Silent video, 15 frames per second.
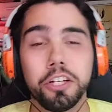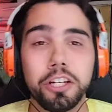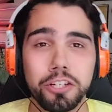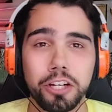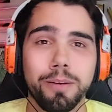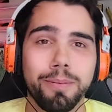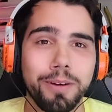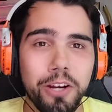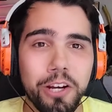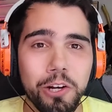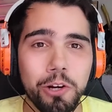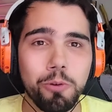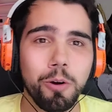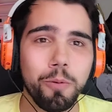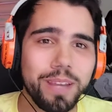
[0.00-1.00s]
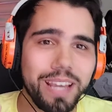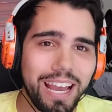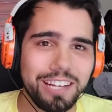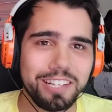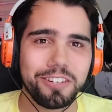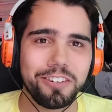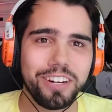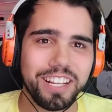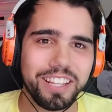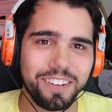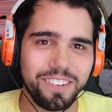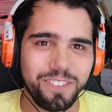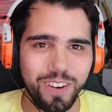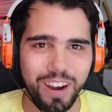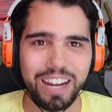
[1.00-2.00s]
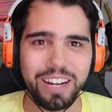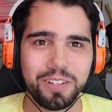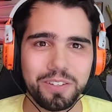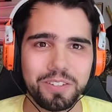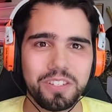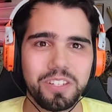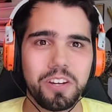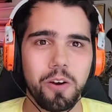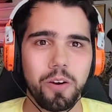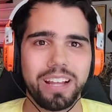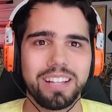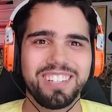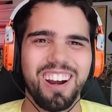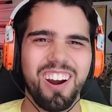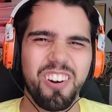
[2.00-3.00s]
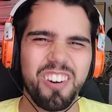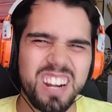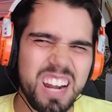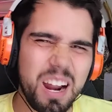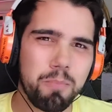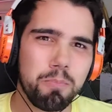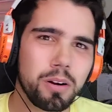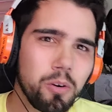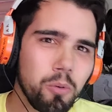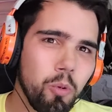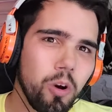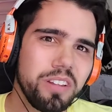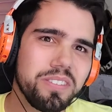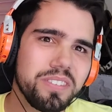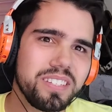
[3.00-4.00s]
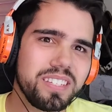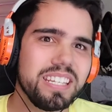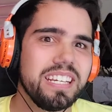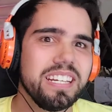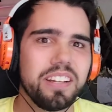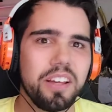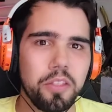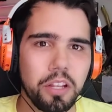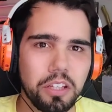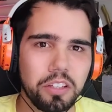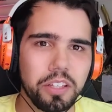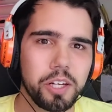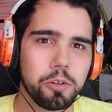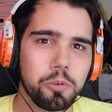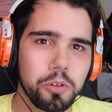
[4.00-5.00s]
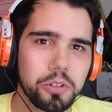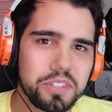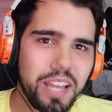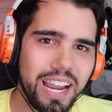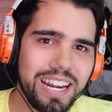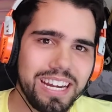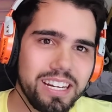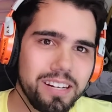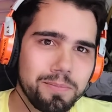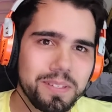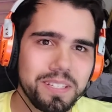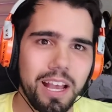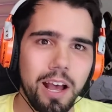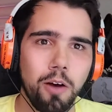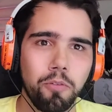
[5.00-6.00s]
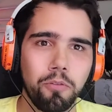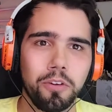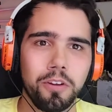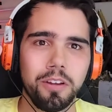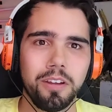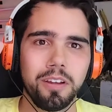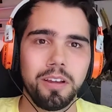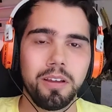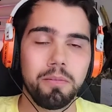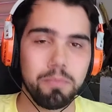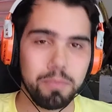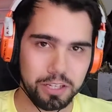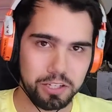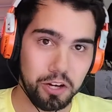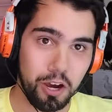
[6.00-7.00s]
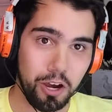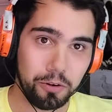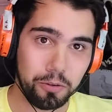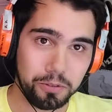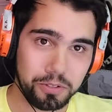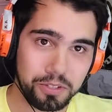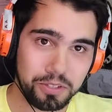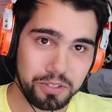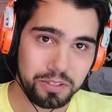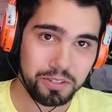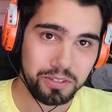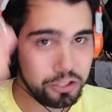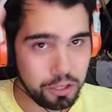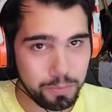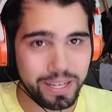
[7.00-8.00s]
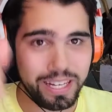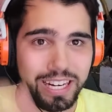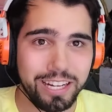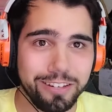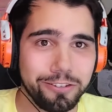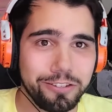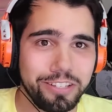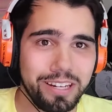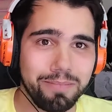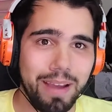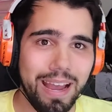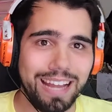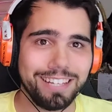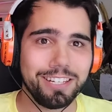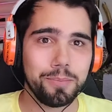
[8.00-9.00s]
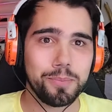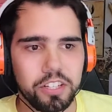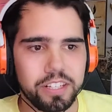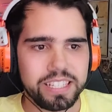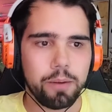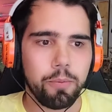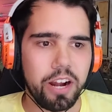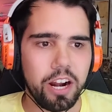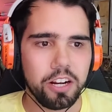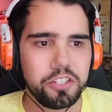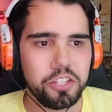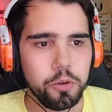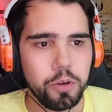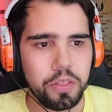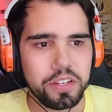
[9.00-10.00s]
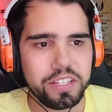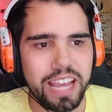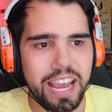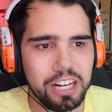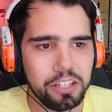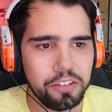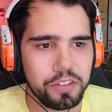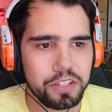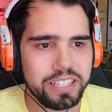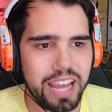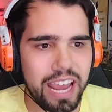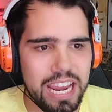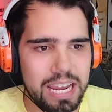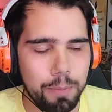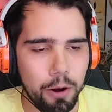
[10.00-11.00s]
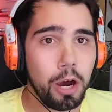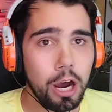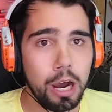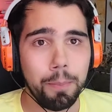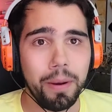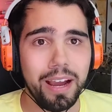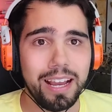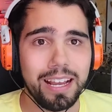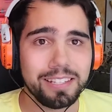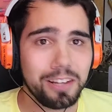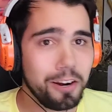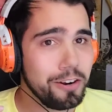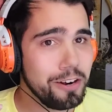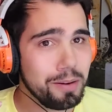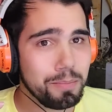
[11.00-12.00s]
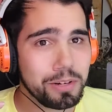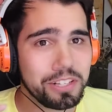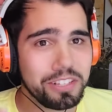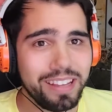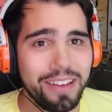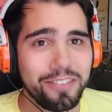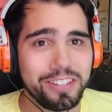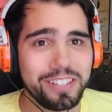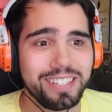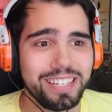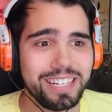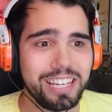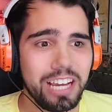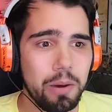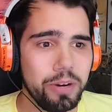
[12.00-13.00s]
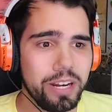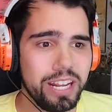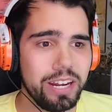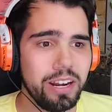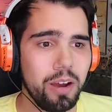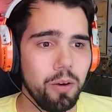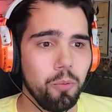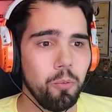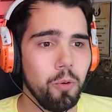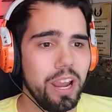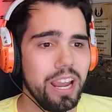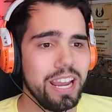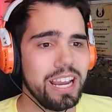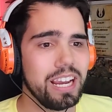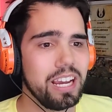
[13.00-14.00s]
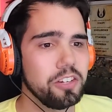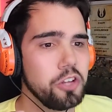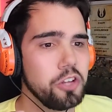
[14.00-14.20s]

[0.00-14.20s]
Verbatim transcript: to determine who will be entering the finals to go against our #1 seed, the literal Titan himself, McDonald's. Should be an interesting matchup, so let's get right on to it. The tail of the tape, Popeyes, our #7 seed, coming in weighing